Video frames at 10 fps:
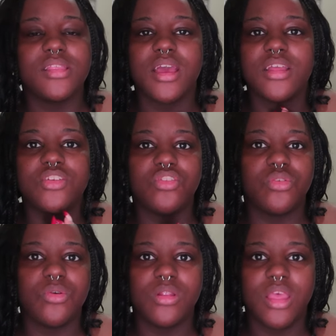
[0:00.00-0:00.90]
I can just
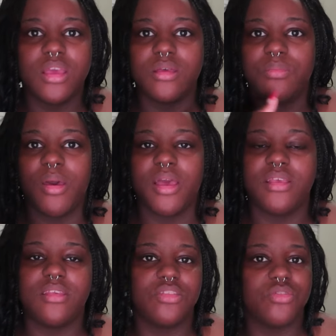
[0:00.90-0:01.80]
throw on like my
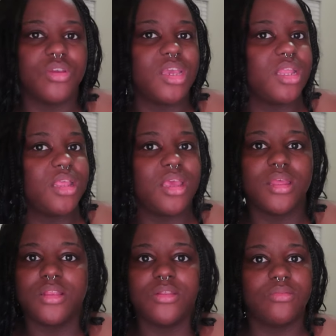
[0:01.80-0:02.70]
sunscreen
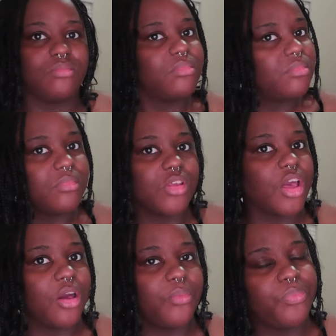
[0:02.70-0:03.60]
and
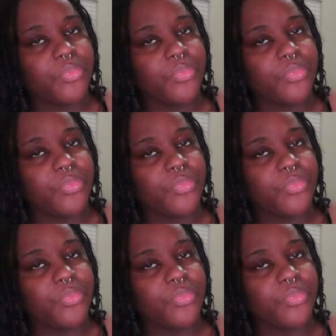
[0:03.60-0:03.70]
go.